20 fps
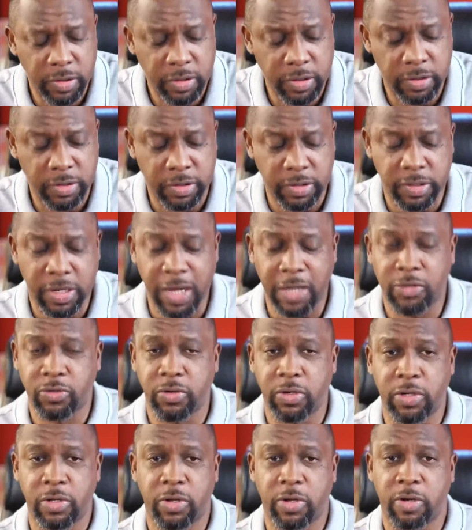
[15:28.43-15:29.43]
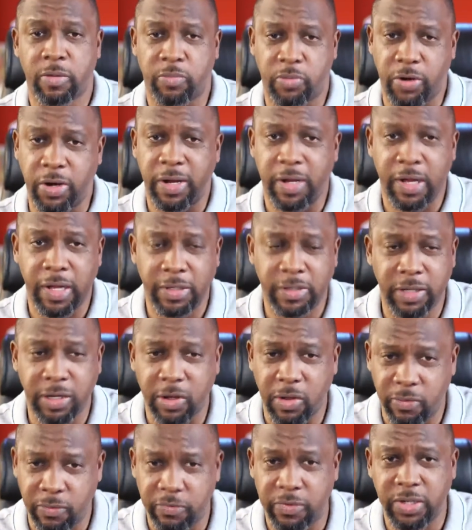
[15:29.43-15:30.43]
This is actually not a prayer. It's a
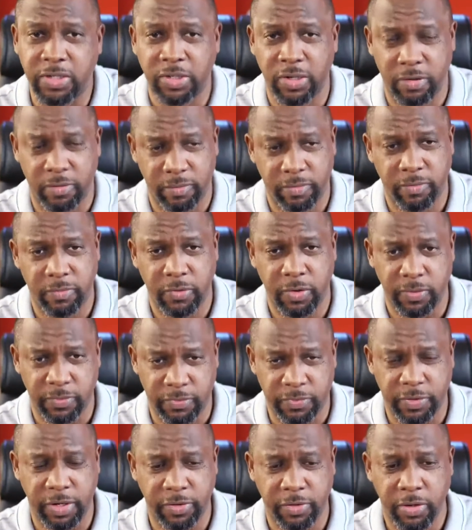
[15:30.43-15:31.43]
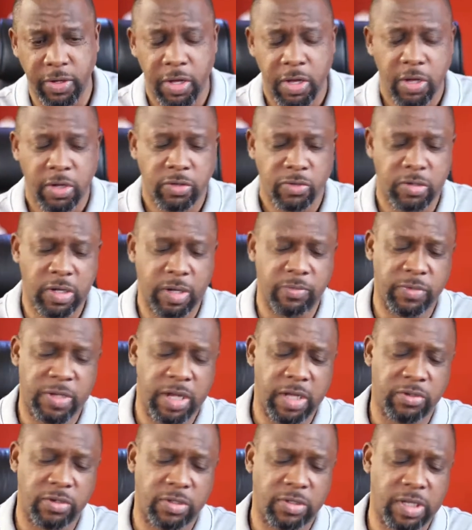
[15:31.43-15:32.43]
confession of faith. So
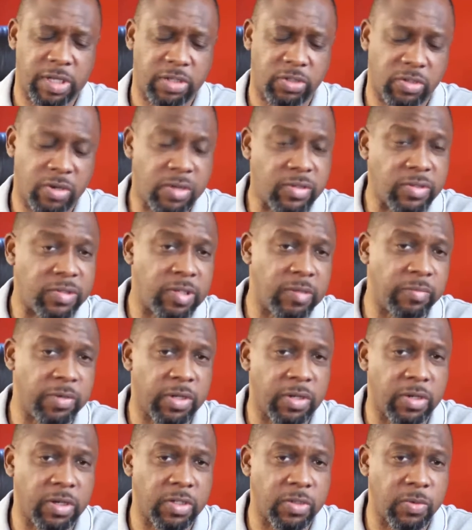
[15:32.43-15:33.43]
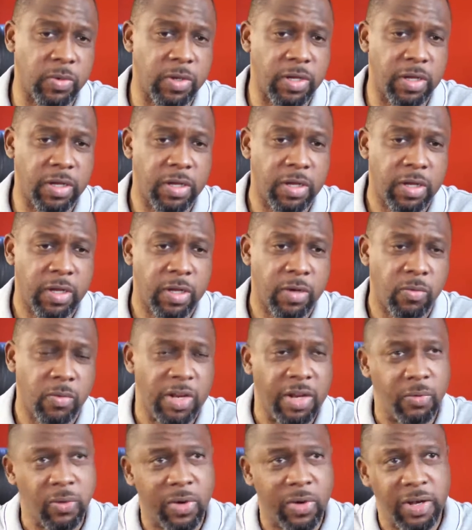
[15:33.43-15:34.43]
I just adjust it because we're
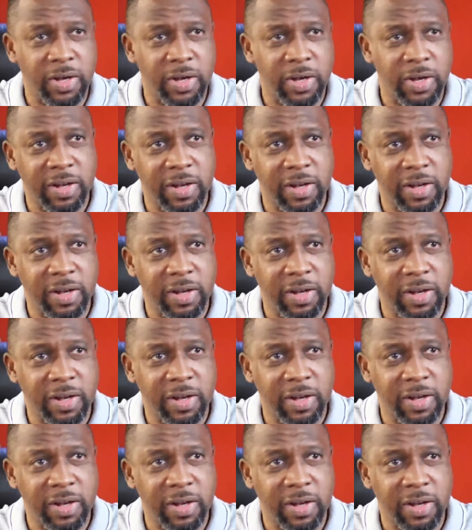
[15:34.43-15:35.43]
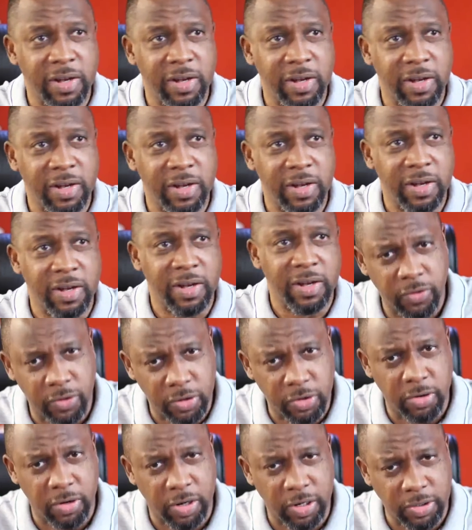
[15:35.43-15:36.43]
living on the other side of the
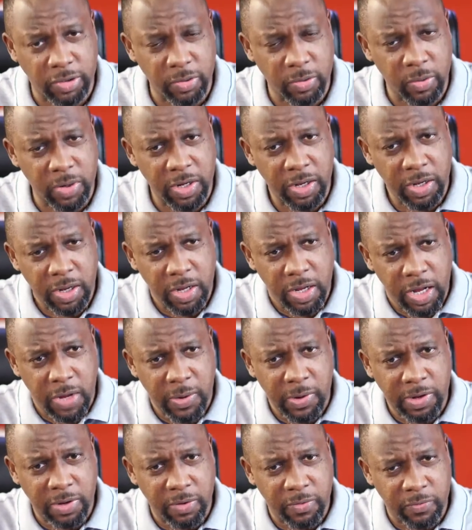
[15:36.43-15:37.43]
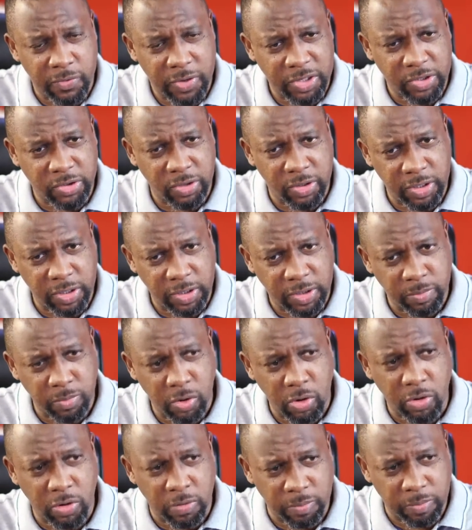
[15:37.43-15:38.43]
cross. So our confession is
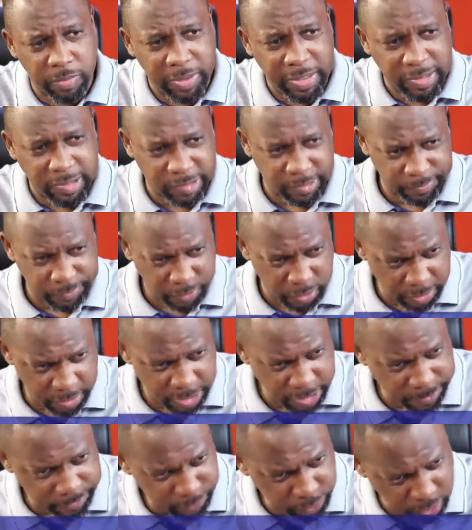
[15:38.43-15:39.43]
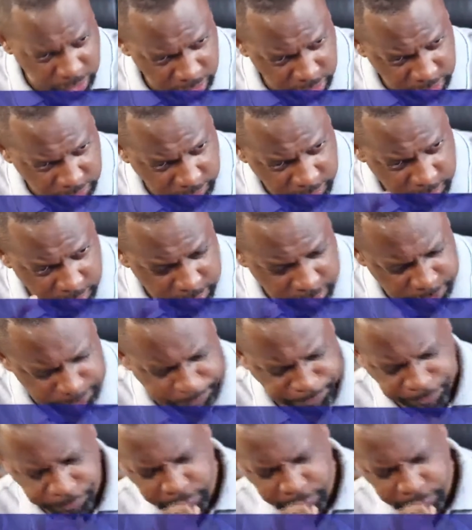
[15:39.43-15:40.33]
more complete, all right? So you just follow me.